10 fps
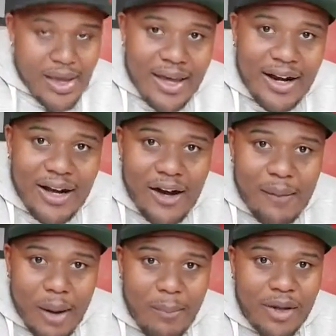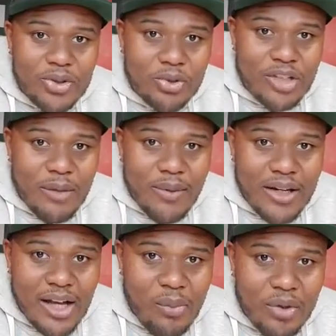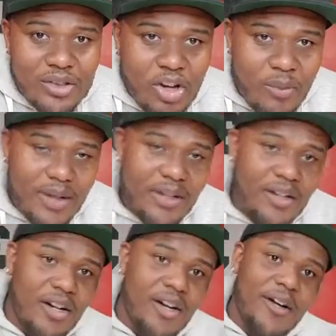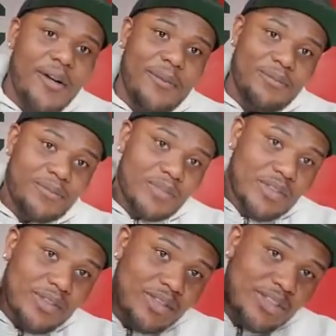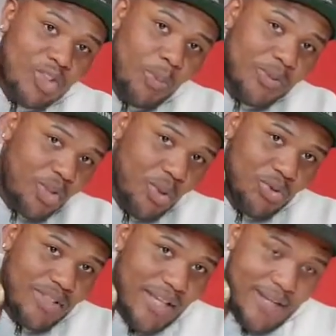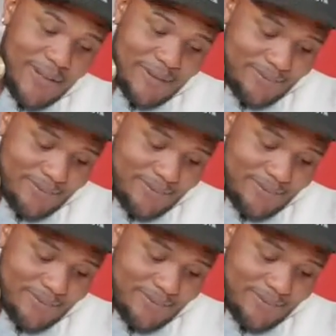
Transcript: And I'm also going to talk about. I want to talk about the Super Tuesday,